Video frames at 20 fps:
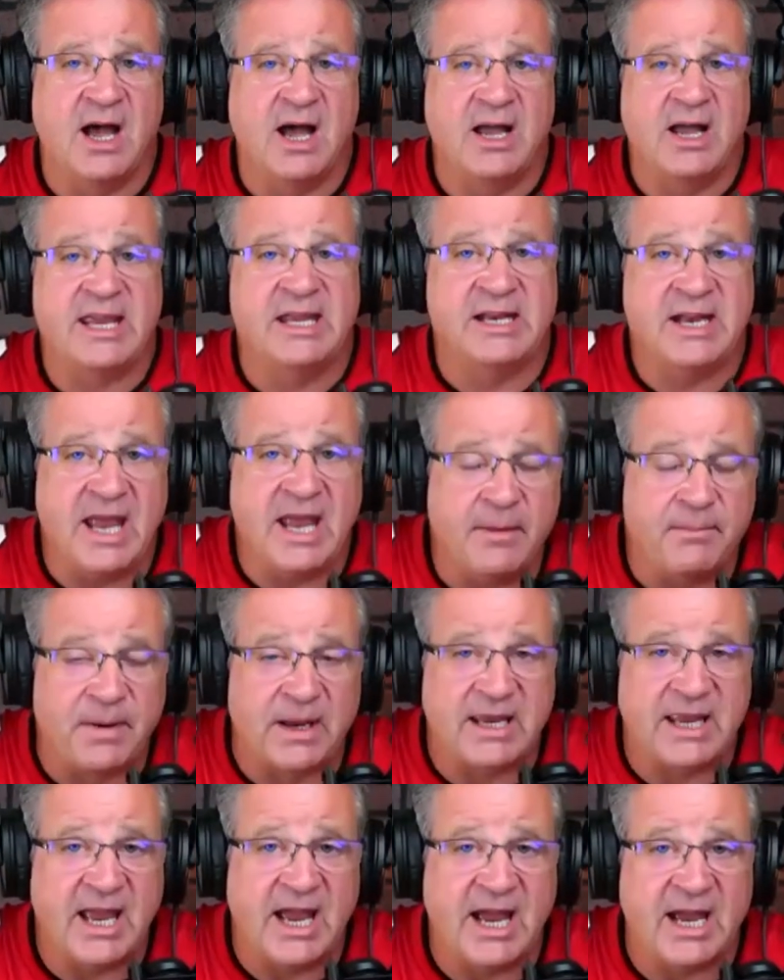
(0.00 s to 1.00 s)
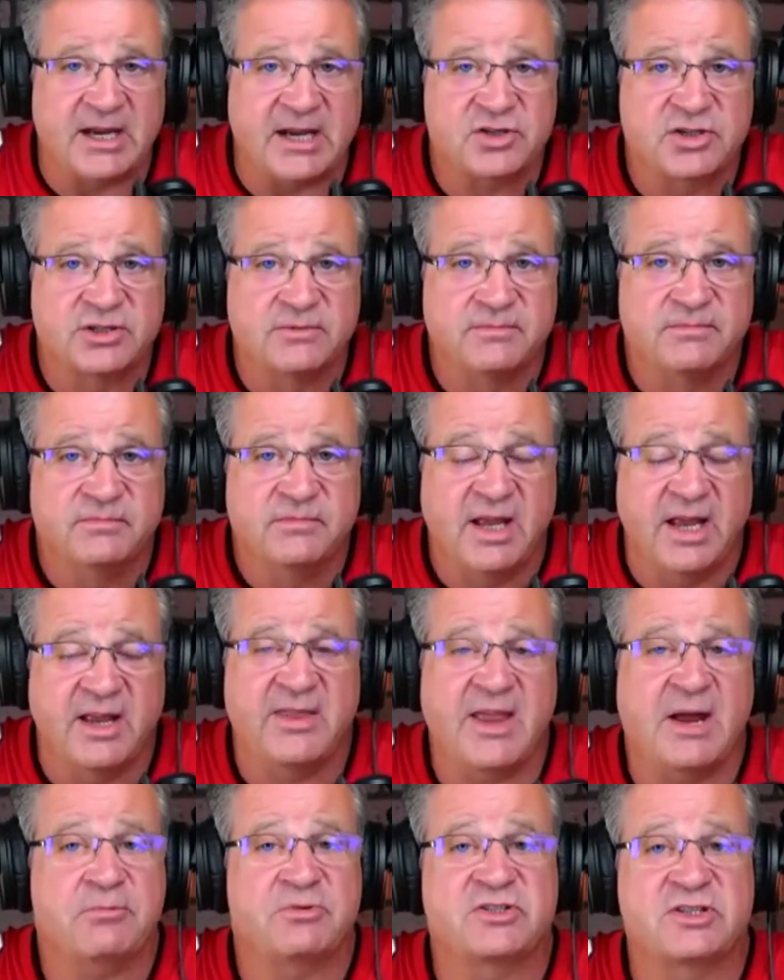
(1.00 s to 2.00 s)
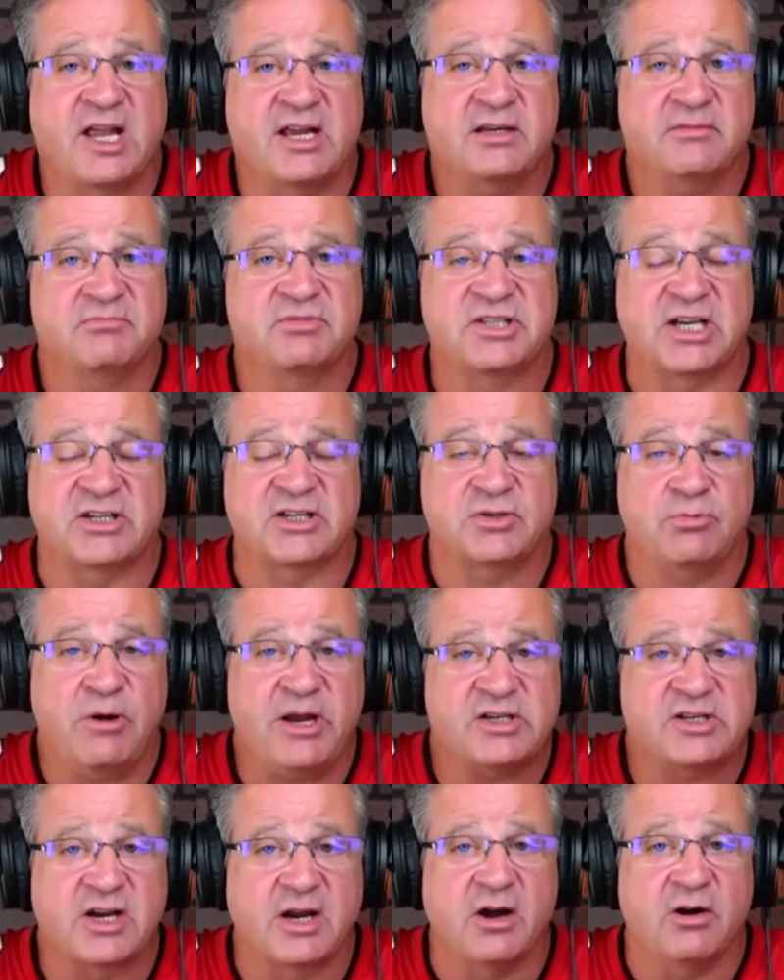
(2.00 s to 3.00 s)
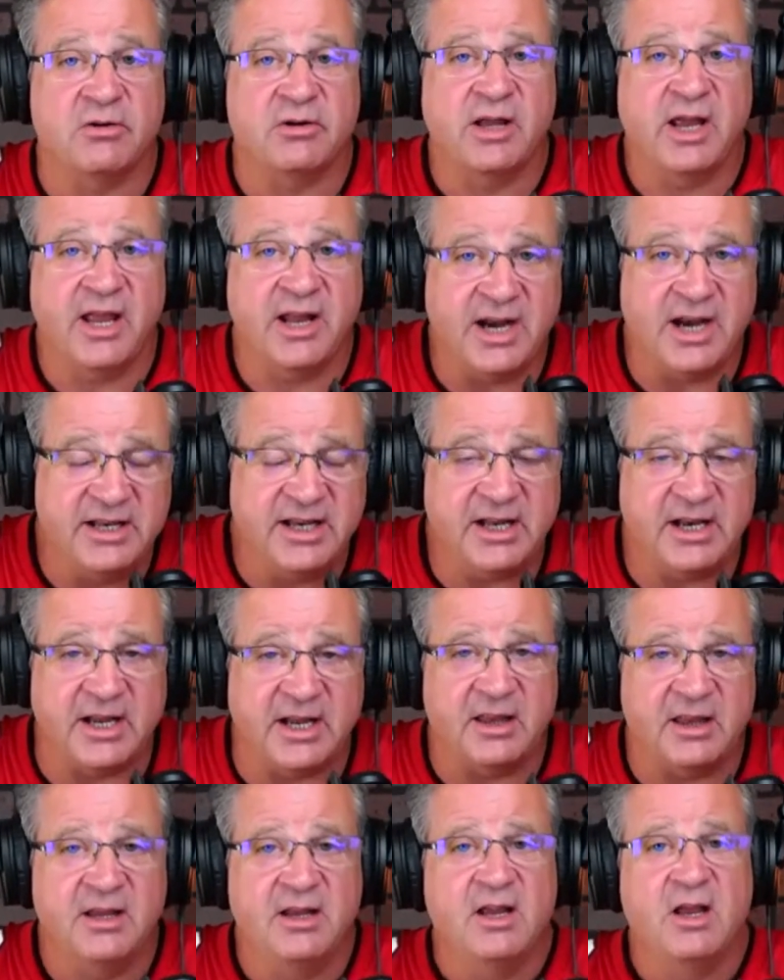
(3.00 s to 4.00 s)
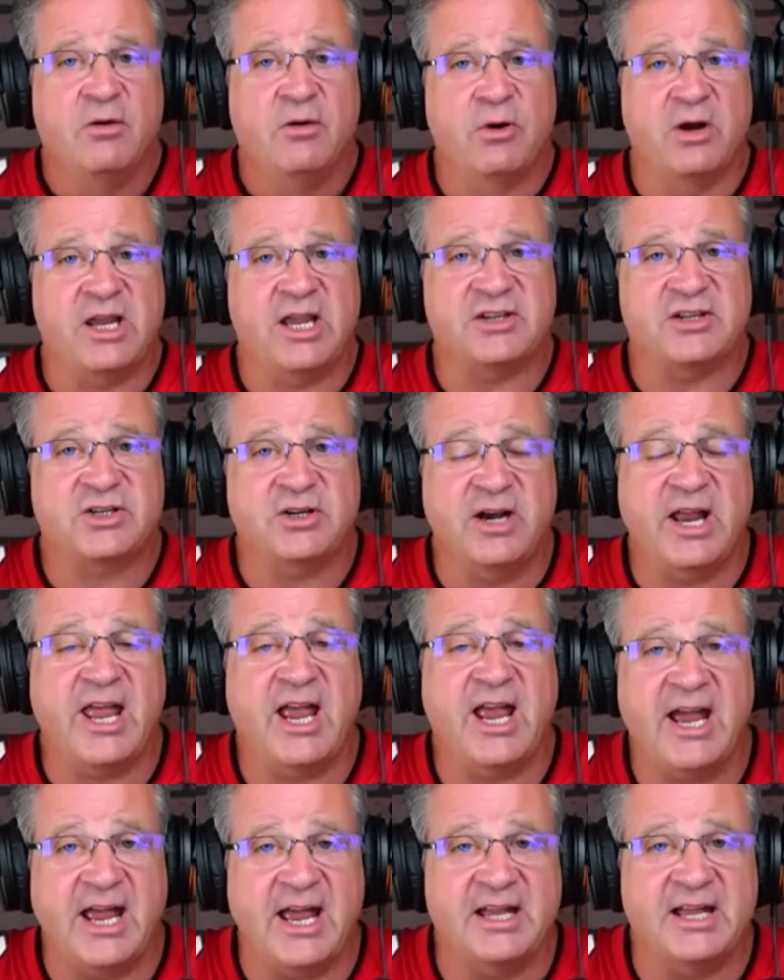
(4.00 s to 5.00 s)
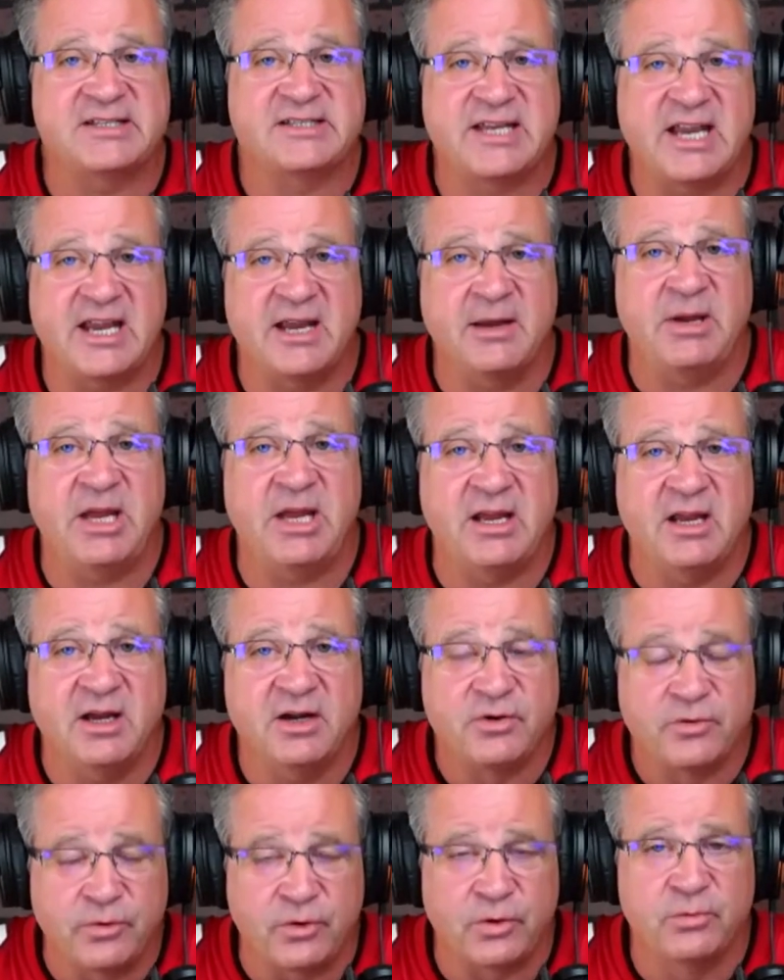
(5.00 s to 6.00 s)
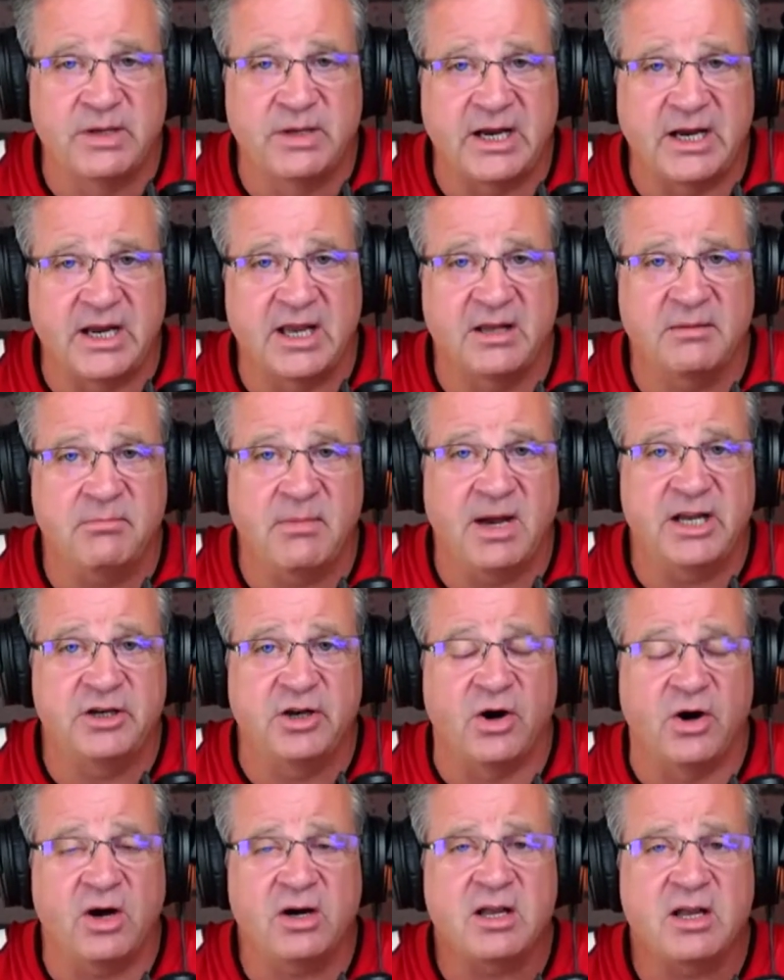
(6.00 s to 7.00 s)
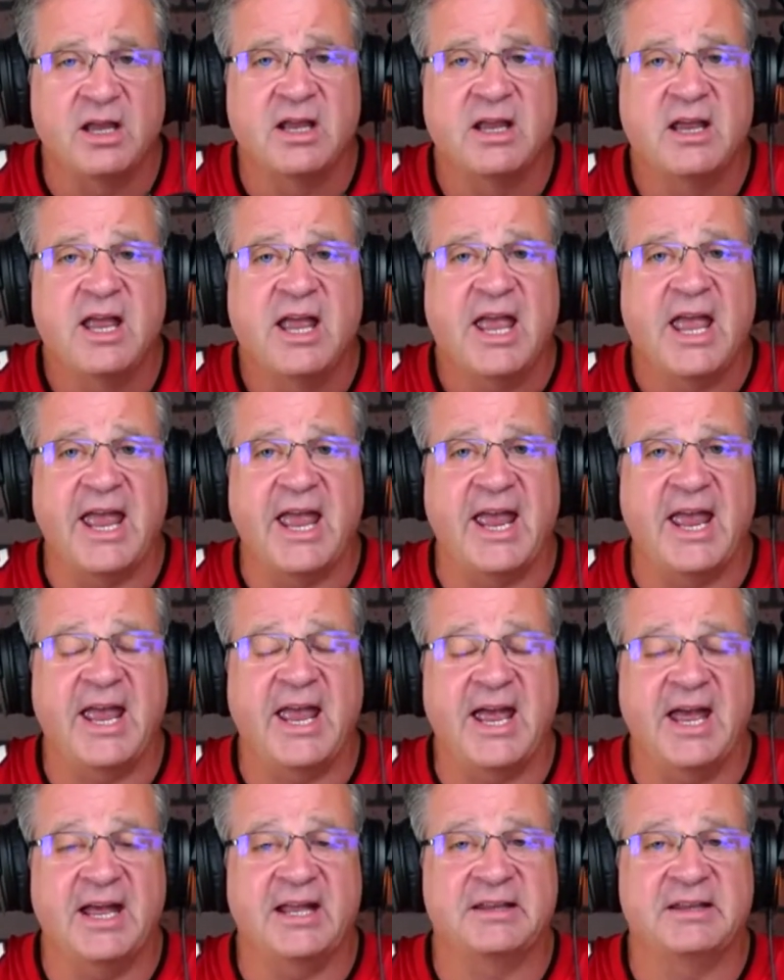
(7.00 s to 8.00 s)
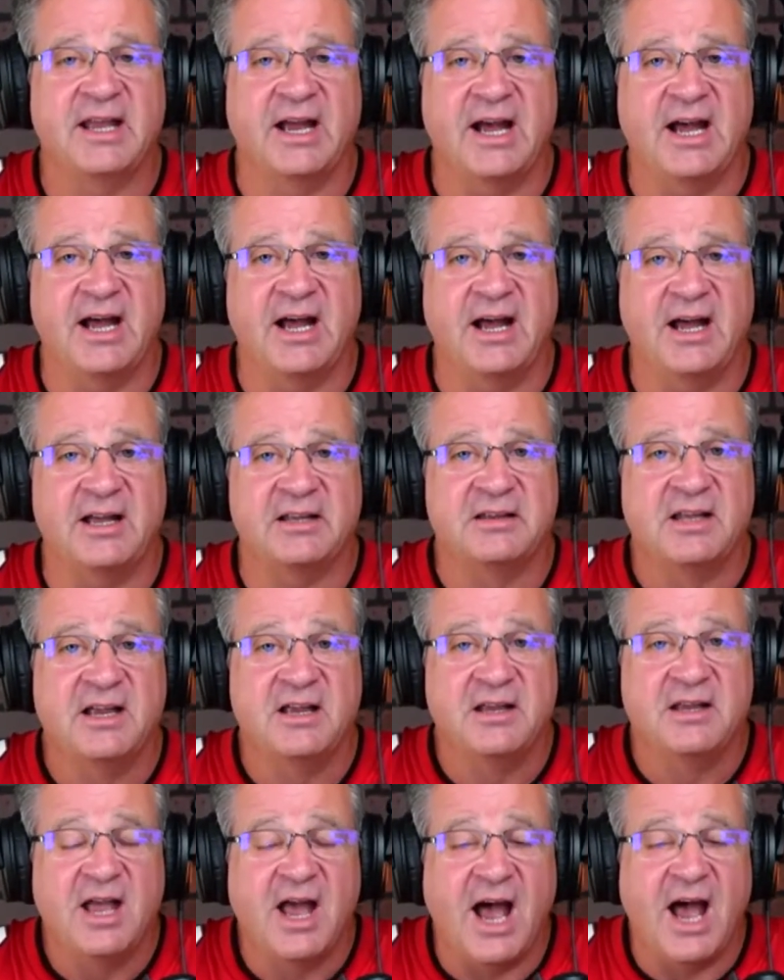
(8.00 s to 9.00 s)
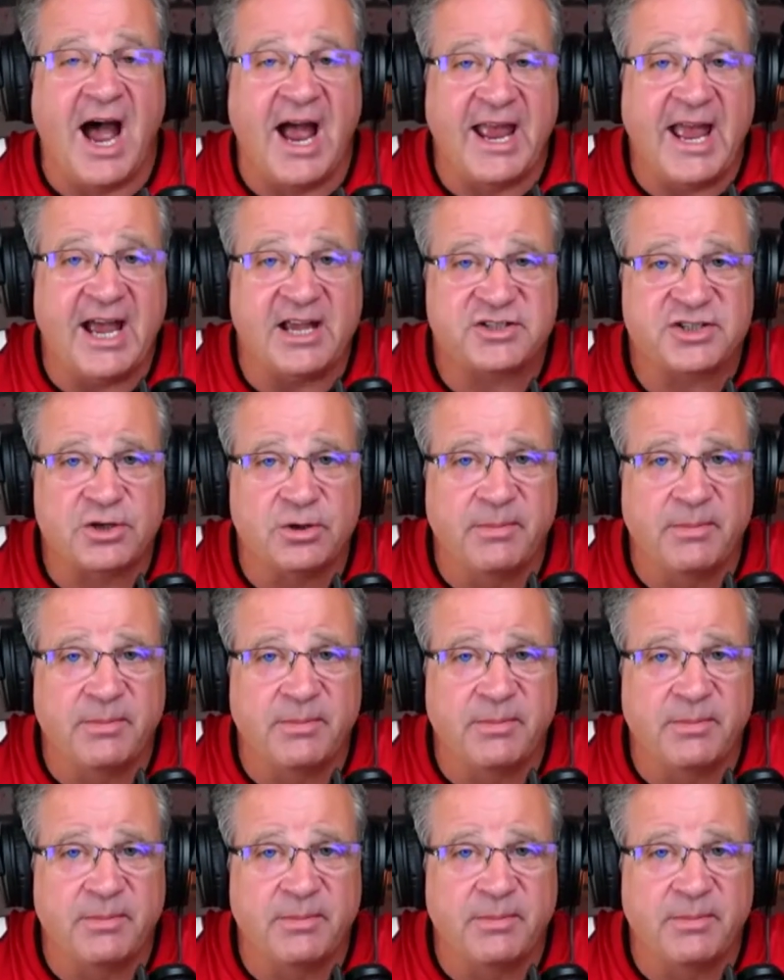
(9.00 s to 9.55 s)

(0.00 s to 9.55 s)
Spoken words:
in Epic Cash. And that was like 6 weeks ago. And I did it. Well, yesterday I had Zammy groomed again, my dog. And I asked her